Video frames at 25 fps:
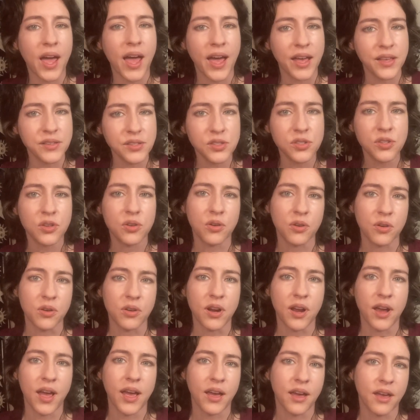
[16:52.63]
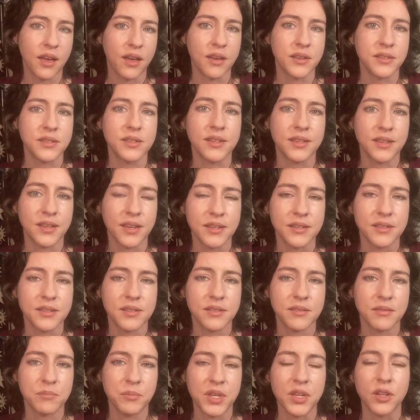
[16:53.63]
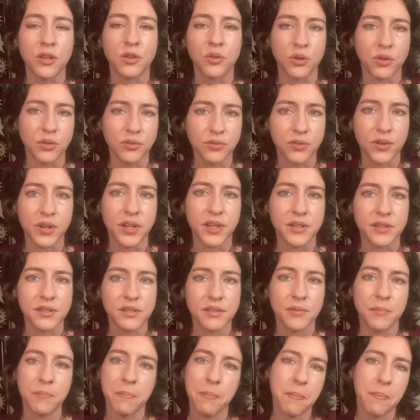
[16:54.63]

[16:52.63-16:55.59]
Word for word: asked her to get me a girlfriend.